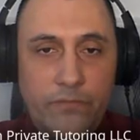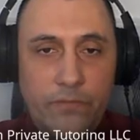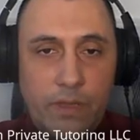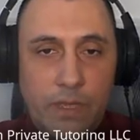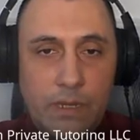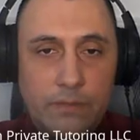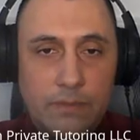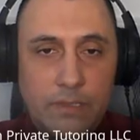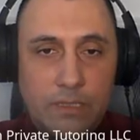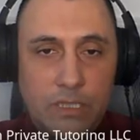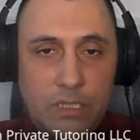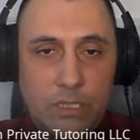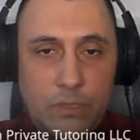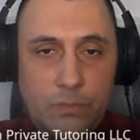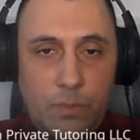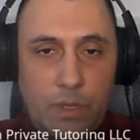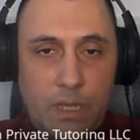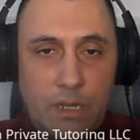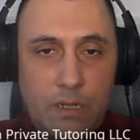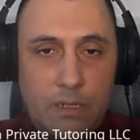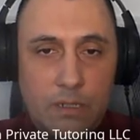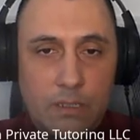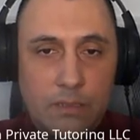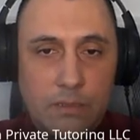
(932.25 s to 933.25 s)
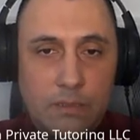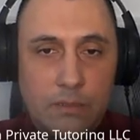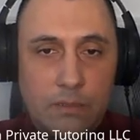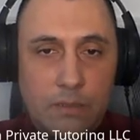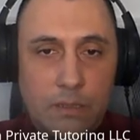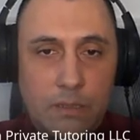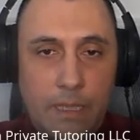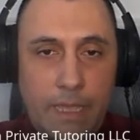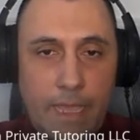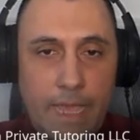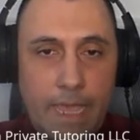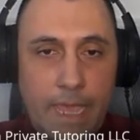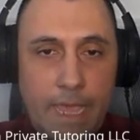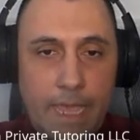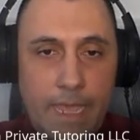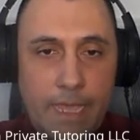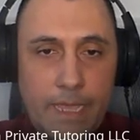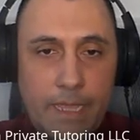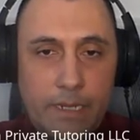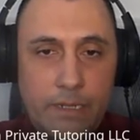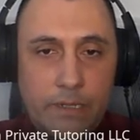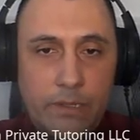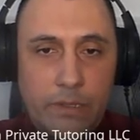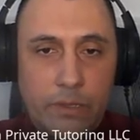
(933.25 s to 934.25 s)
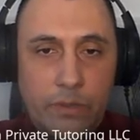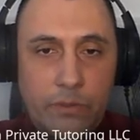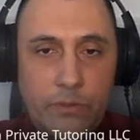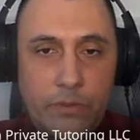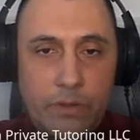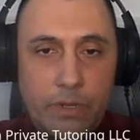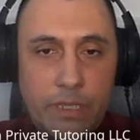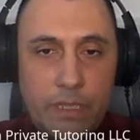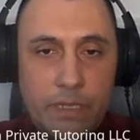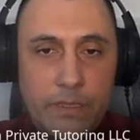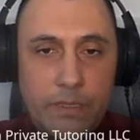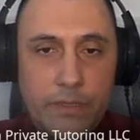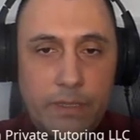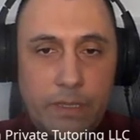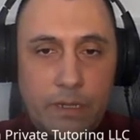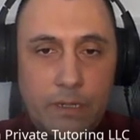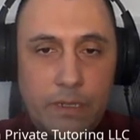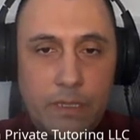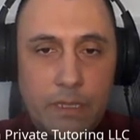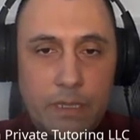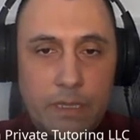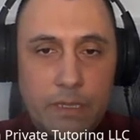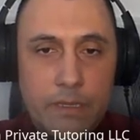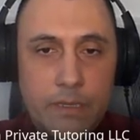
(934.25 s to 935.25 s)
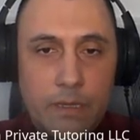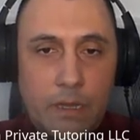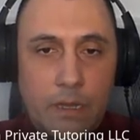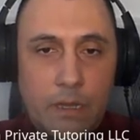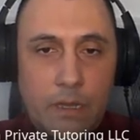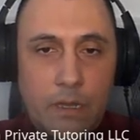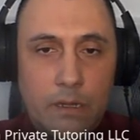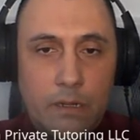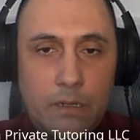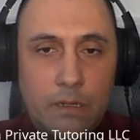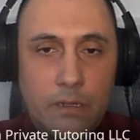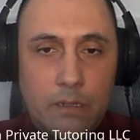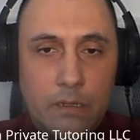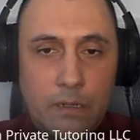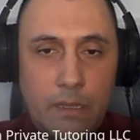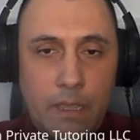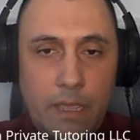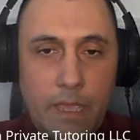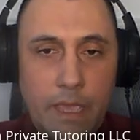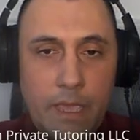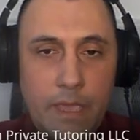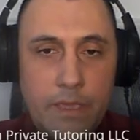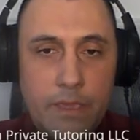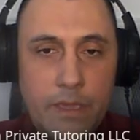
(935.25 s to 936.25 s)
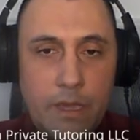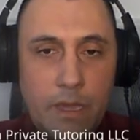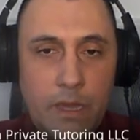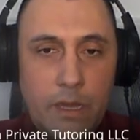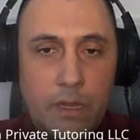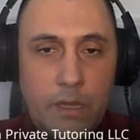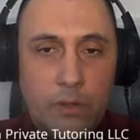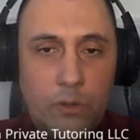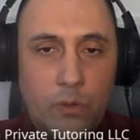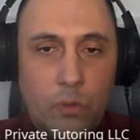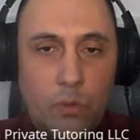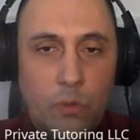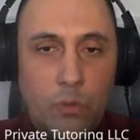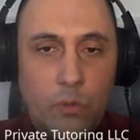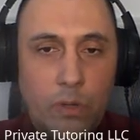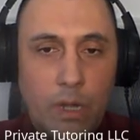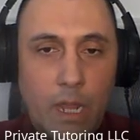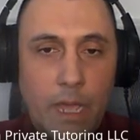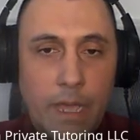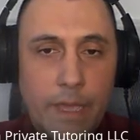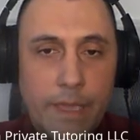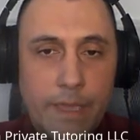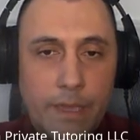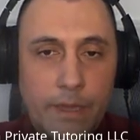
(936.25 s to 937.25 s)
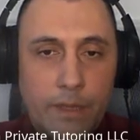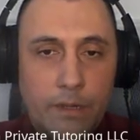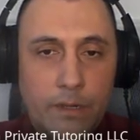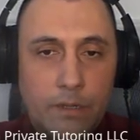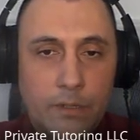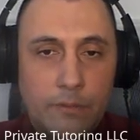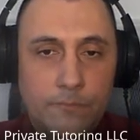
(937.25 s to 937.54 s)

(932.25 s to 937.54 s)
verbs in Spanish end on either ER, AR, or IR.